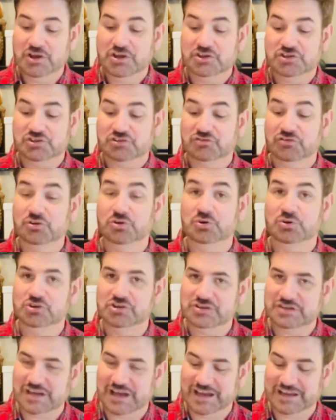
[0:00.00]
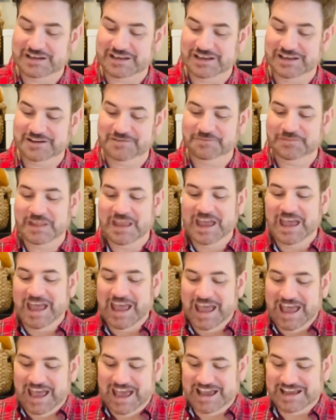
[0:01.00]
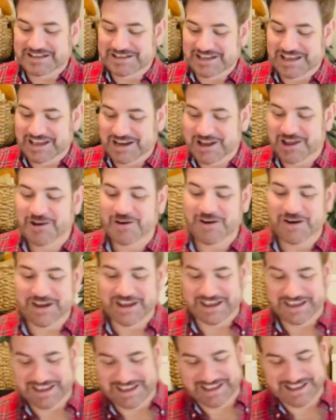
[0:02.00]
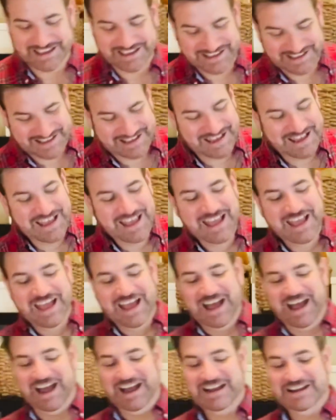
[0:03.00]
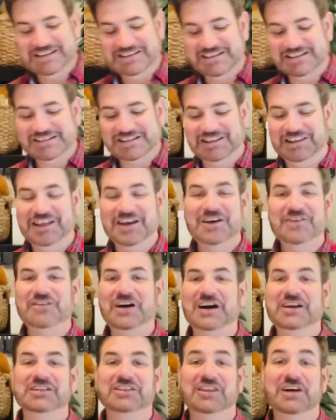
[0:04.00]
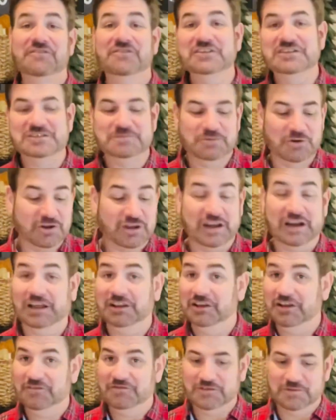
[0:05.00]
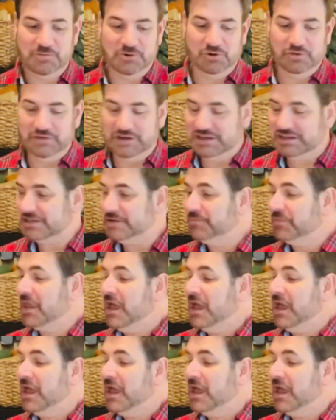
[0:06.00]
Scrooge signed it. And so anyway, I love this book, and I love the movies.